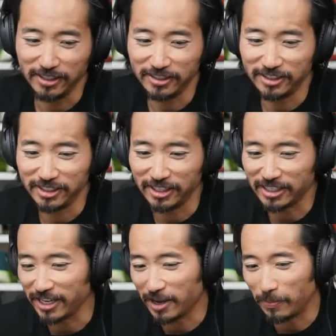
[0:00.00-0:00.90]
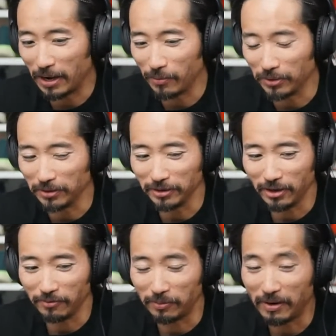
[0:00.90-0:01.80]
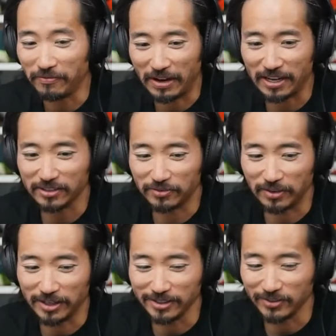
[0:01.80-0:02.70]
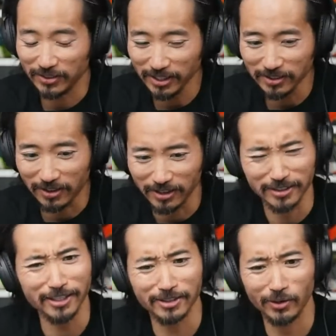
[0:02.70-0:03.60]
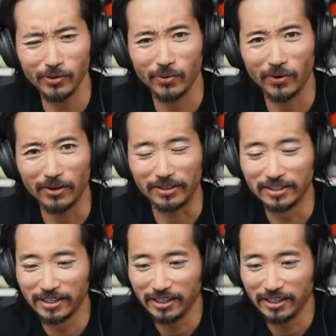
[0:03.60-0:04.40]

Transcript: And she says I get by with a little help from my fast friends. Well, that's that's so cool.